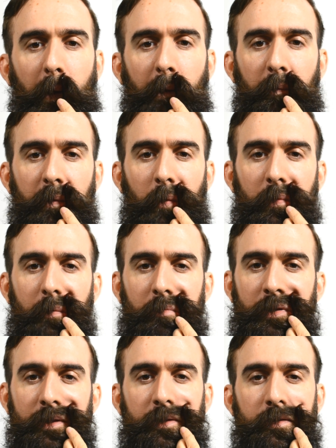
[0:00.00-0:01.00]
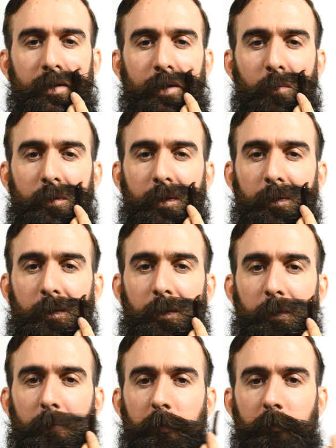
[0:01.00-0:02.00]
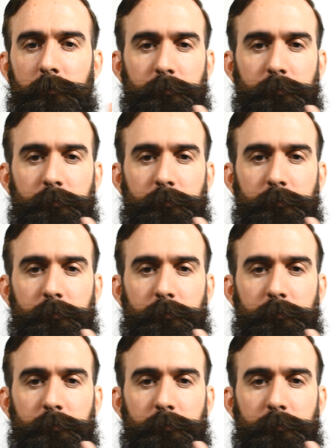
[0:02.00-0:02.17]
I'm going to comb completely sideways like this,